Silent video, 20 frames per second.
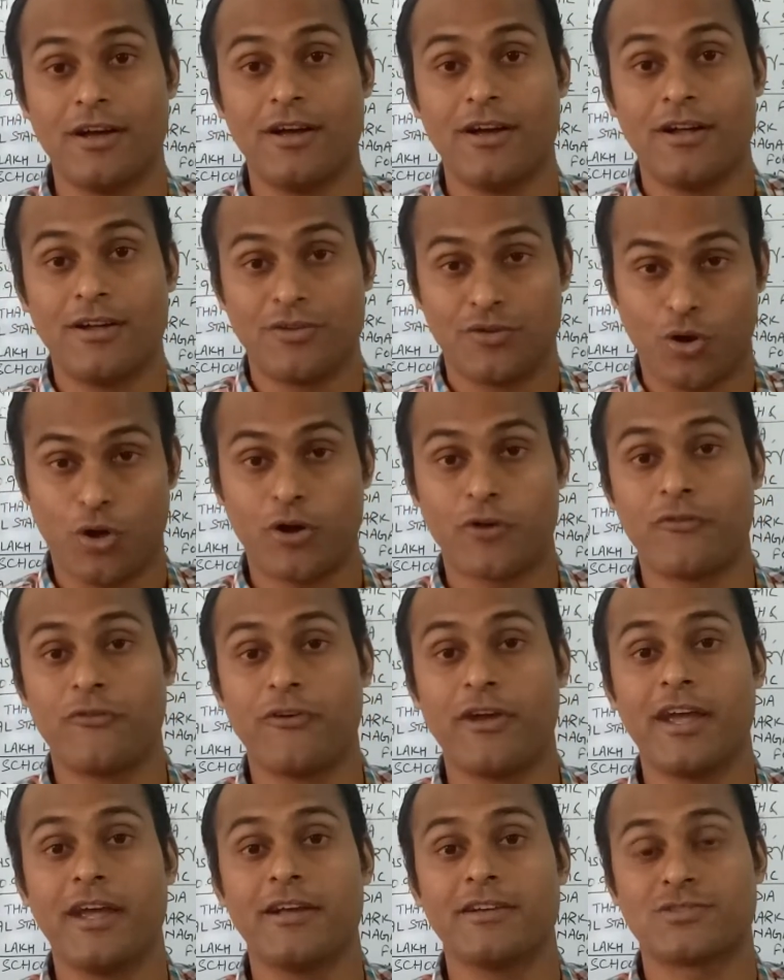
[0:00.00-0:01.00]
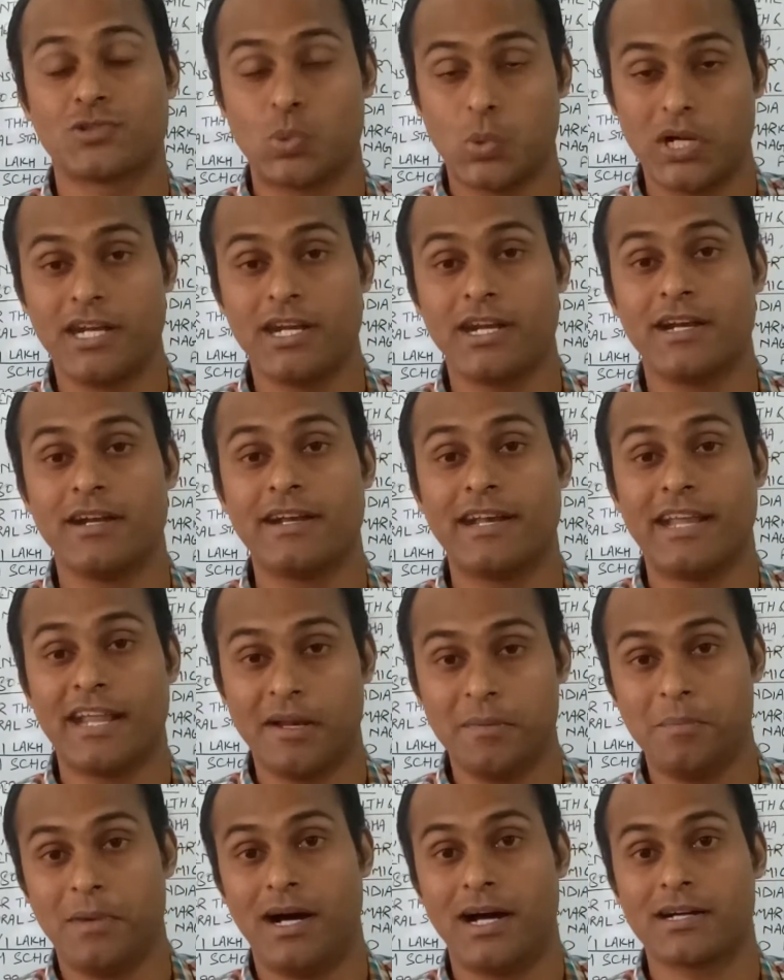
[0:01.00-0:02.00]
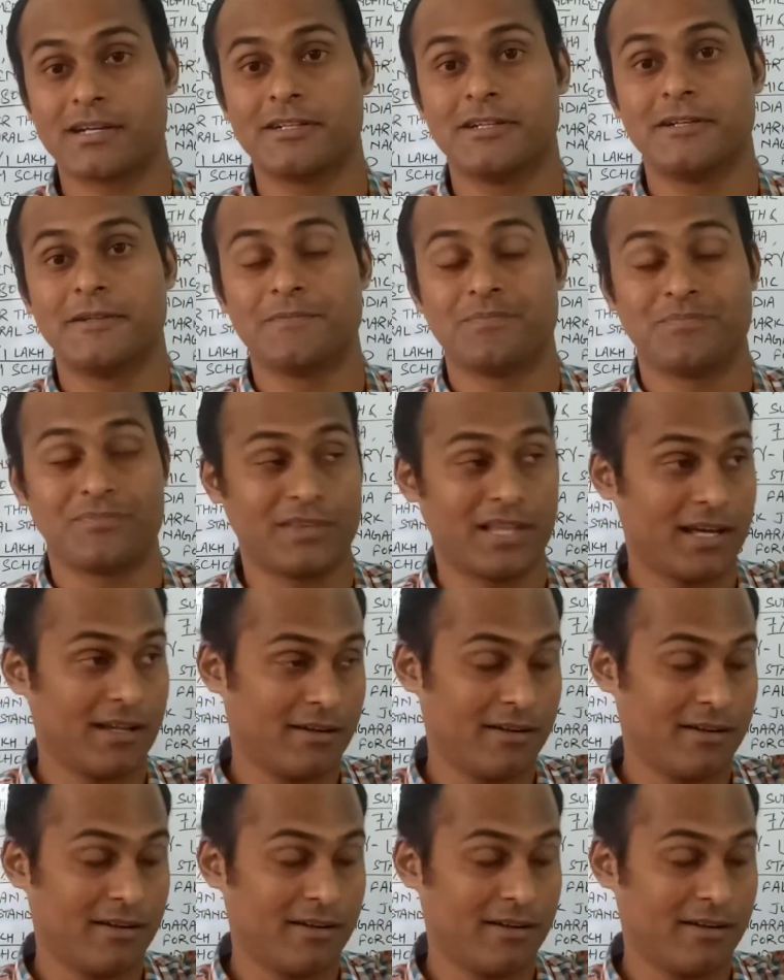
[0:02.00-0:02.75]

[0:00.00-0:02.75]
Norway, Sweden, Denmark, then